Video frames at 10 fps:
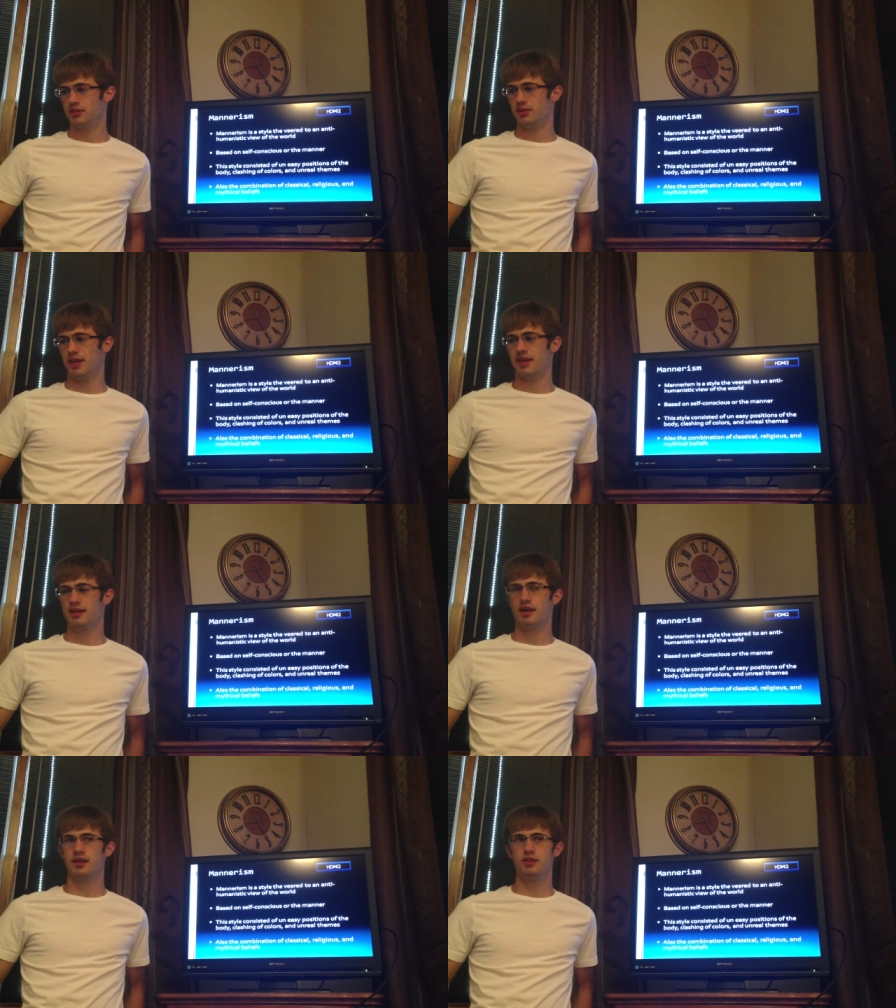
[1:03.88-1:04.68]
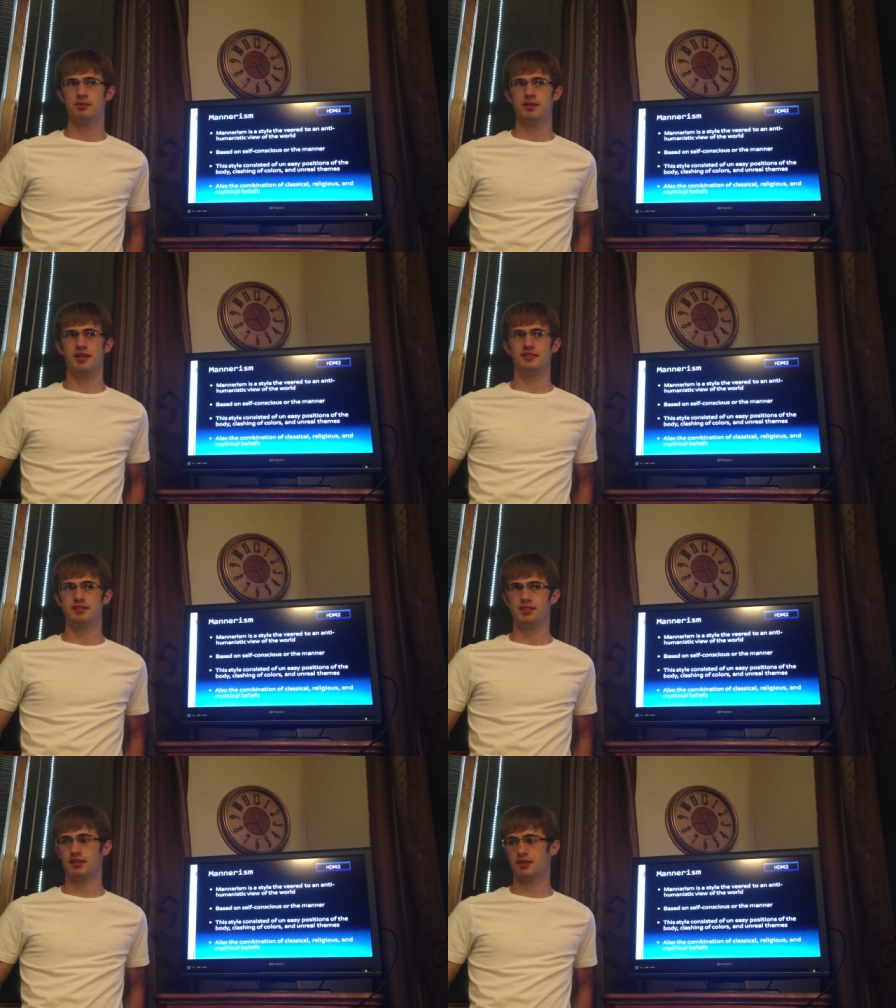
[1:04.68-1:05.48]
to an
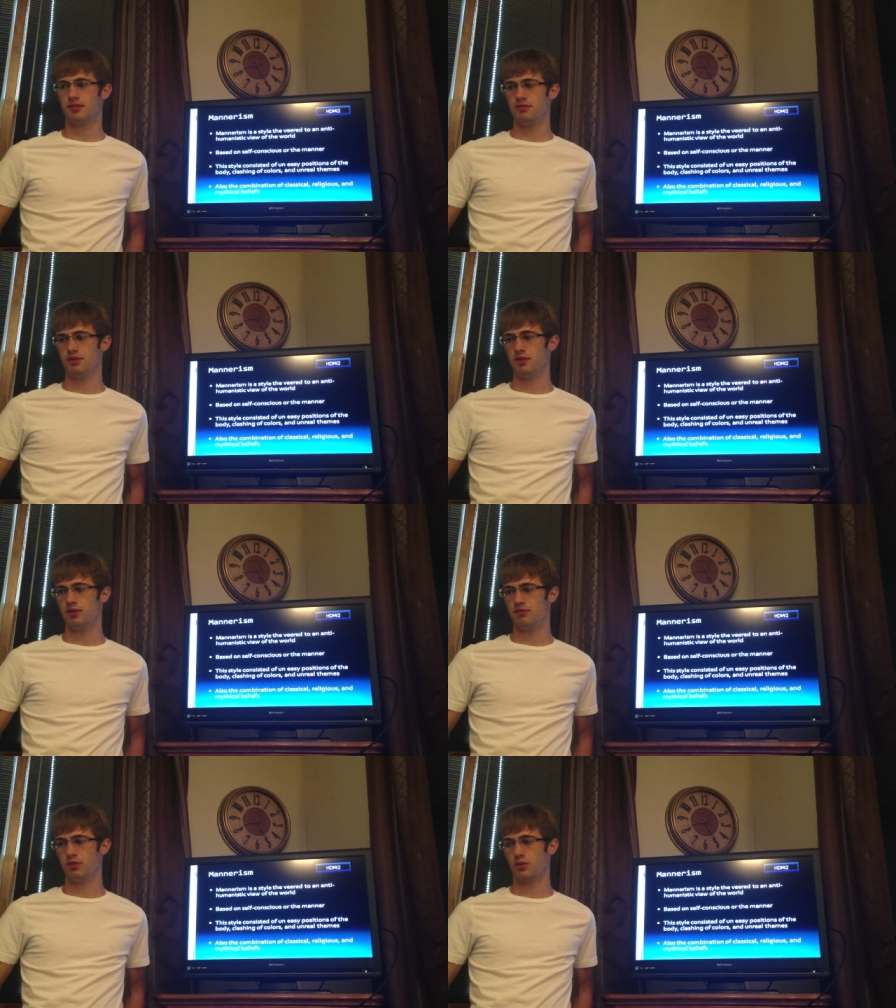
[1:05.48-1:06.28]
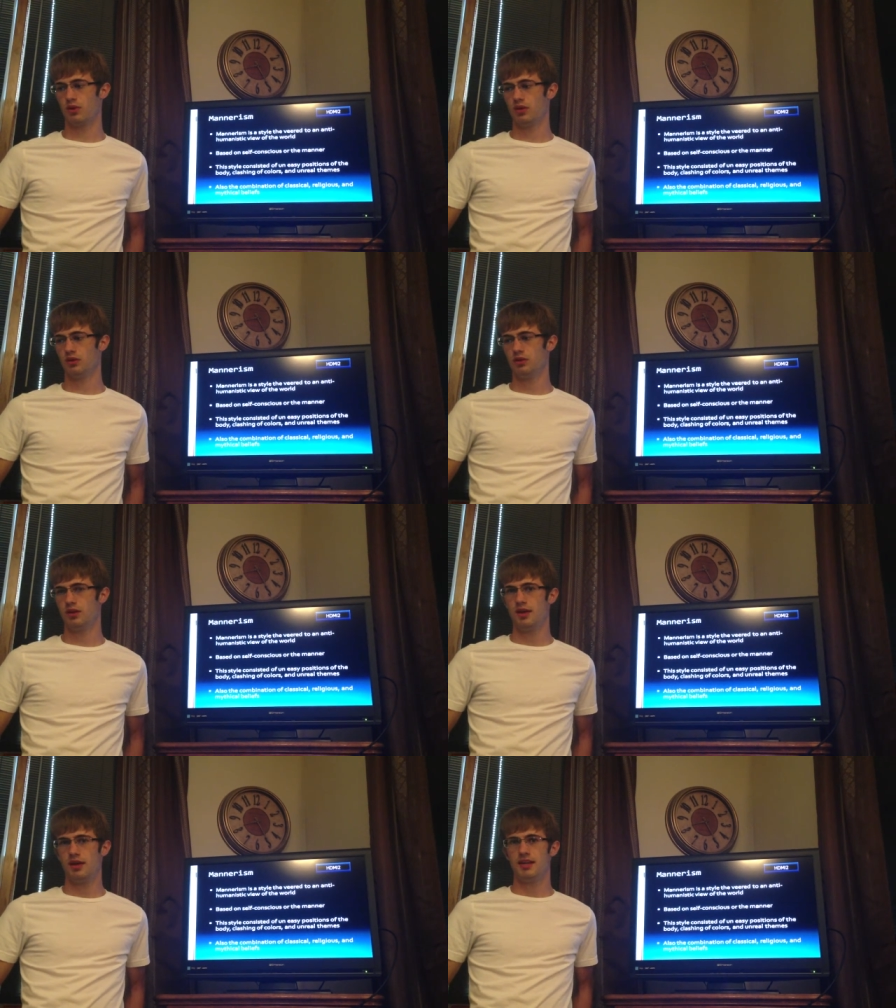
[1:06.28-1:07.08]
anti-humanistic view of the world,
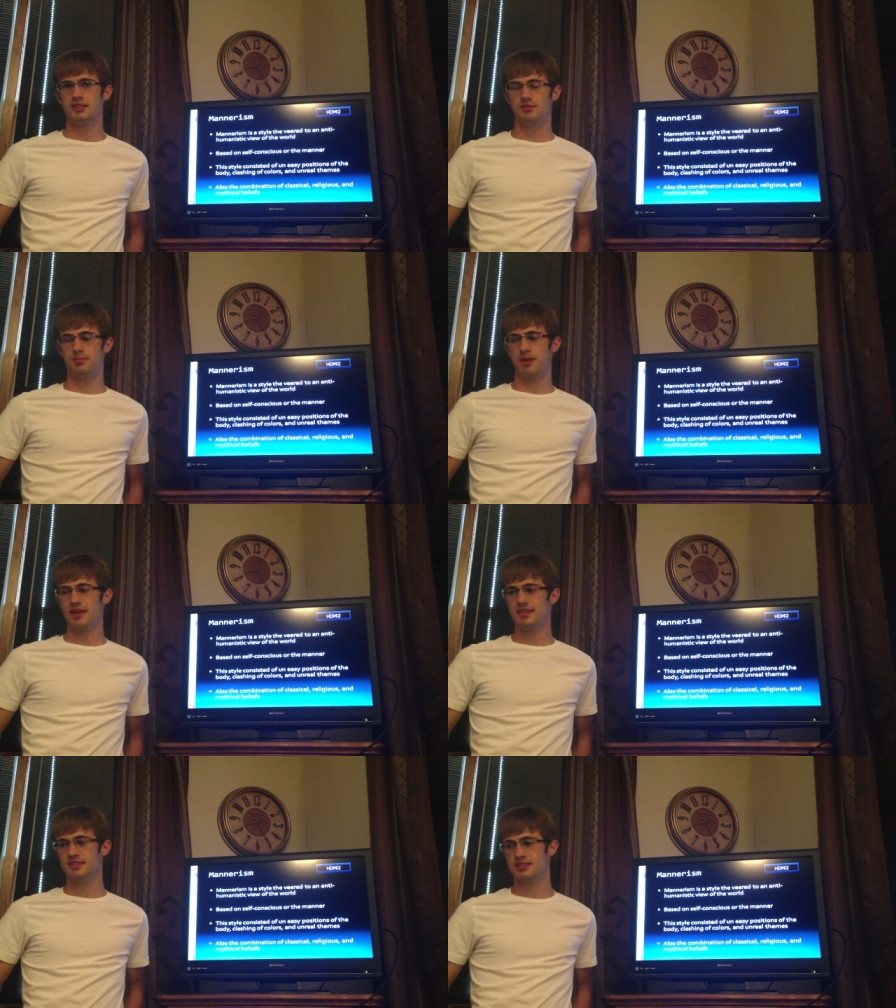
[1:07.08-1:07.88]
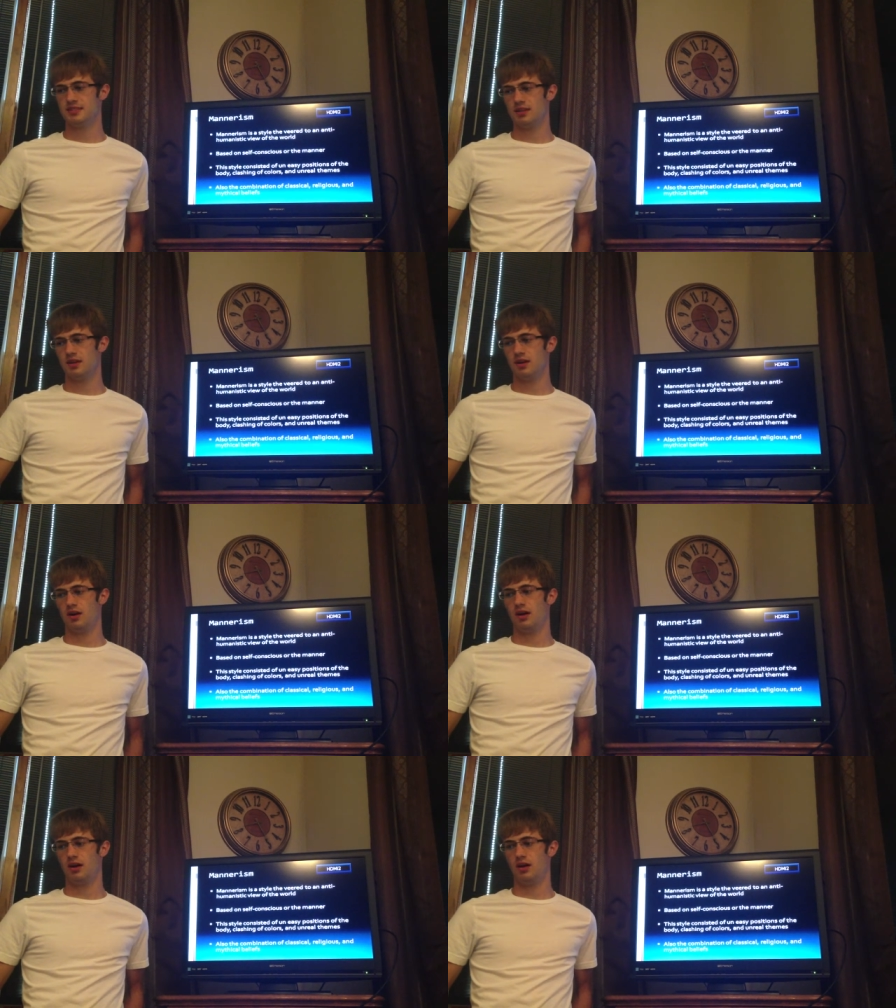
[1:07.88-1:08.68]
is based
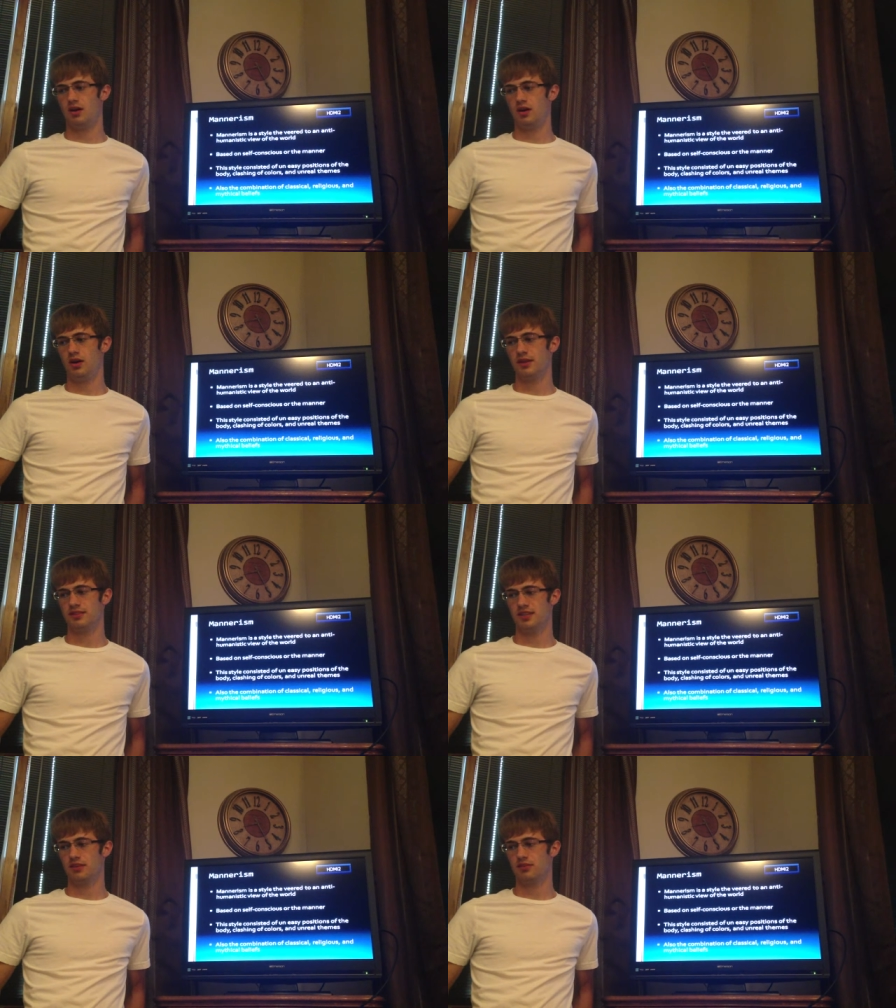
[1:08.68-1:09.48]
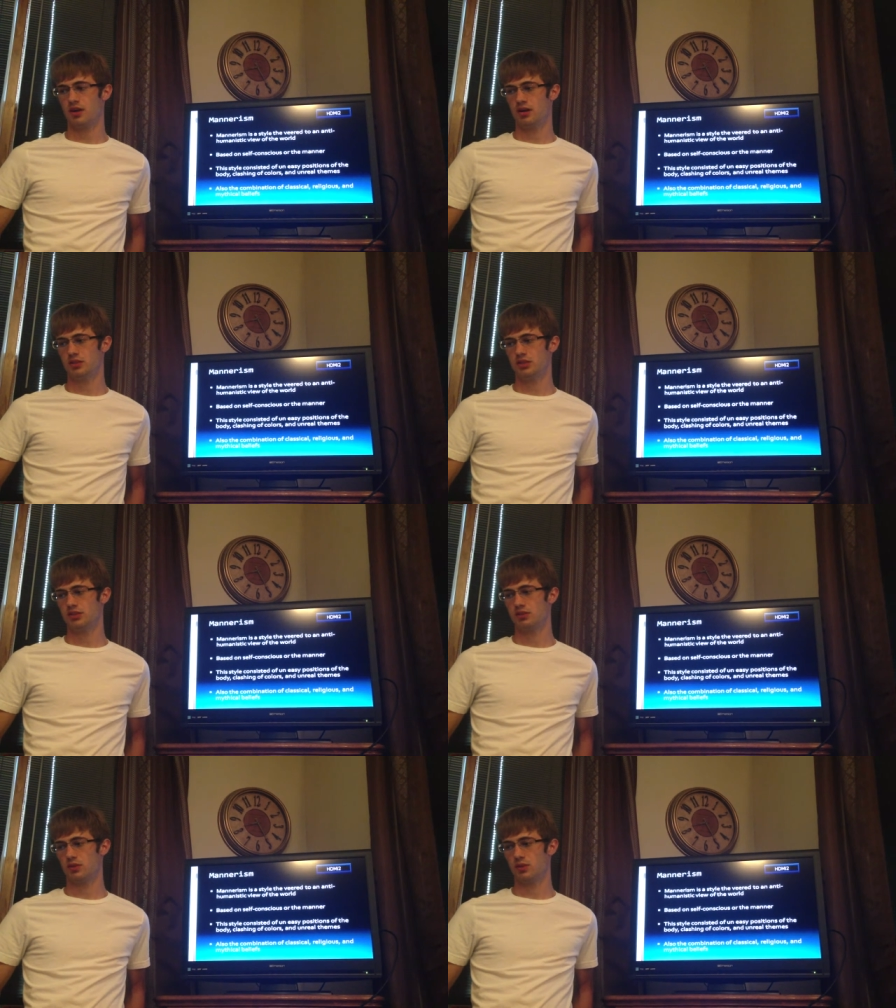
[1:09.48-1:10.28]
on the
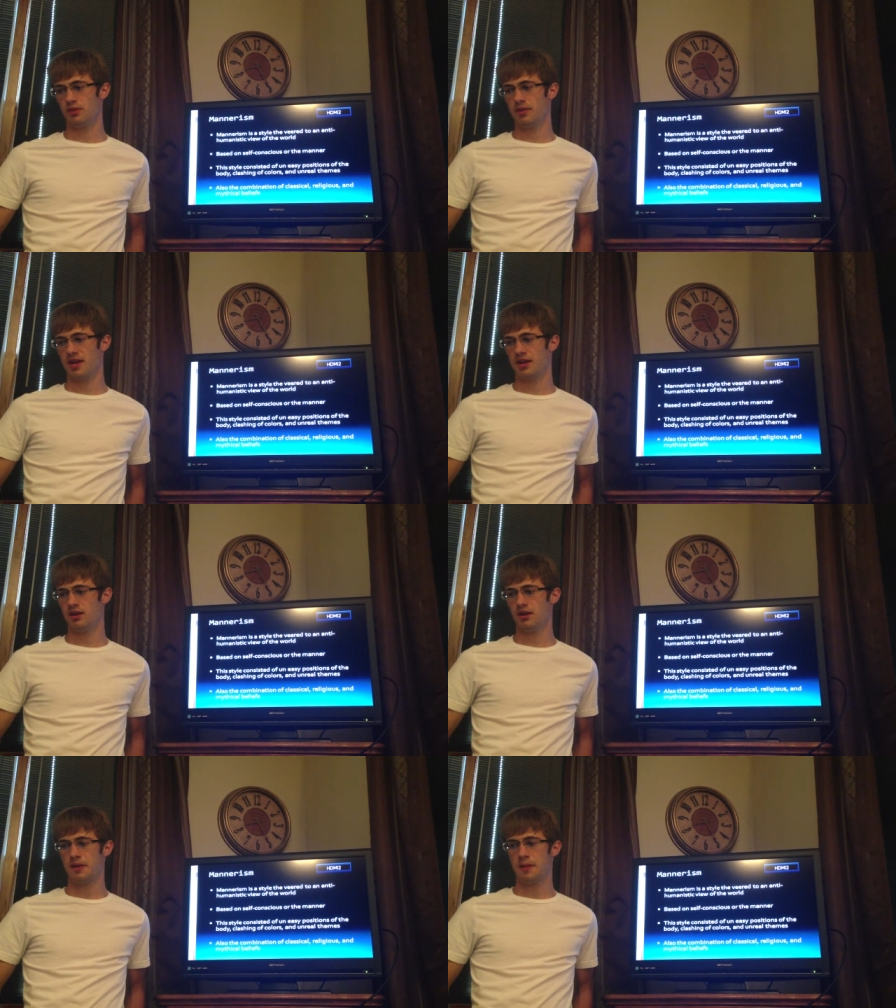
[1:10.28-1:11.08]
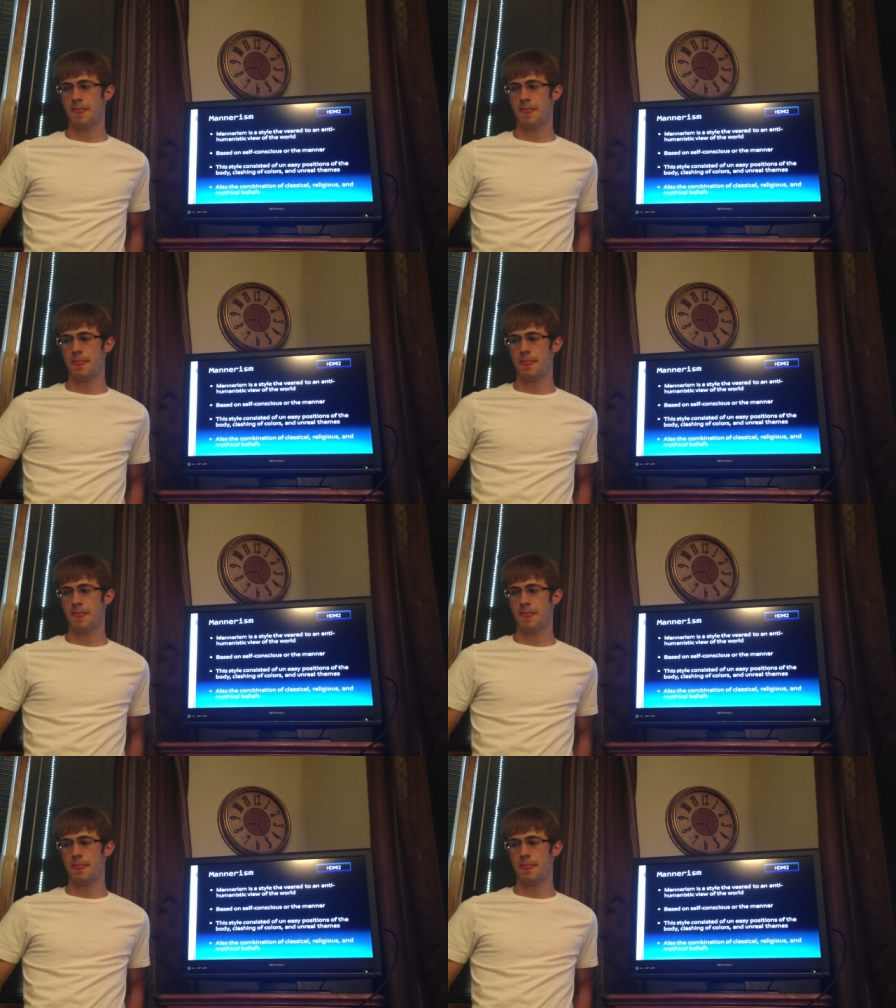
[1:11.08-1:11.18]
self-conscious or the manner.